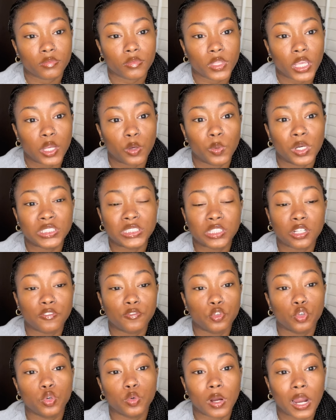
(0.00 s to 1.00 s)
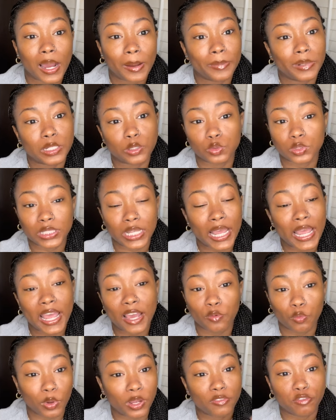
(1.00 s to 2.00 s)
It wasn't a full ride, but it was a
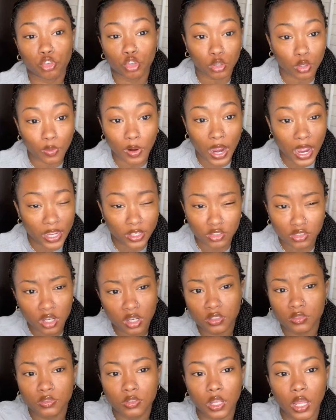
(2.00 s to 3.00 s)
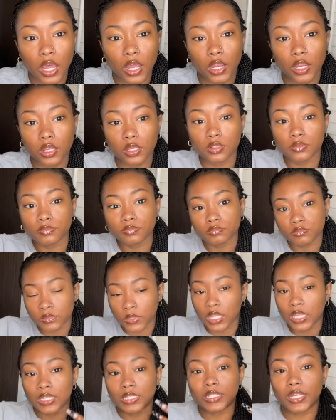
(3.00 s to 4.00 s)
halfway full ride. You know, like
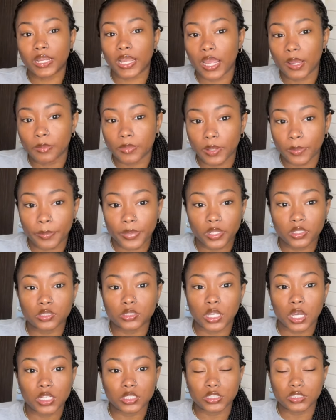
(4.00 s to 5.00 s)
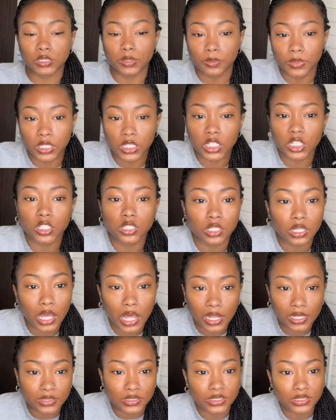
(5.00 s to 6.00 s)
they gave me a better scholarship than the other
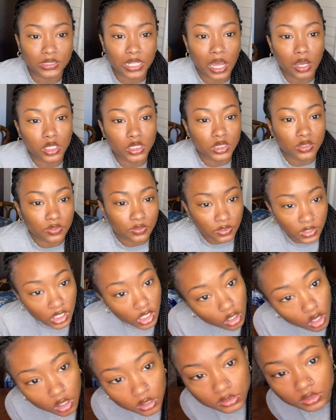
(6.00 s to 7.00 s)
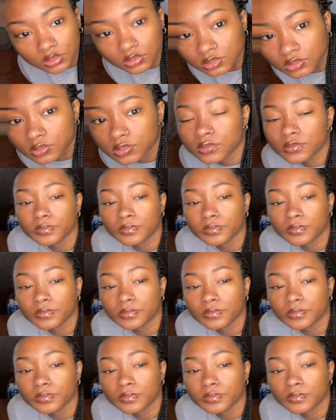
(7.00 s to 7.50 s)
colleges I was finna go to.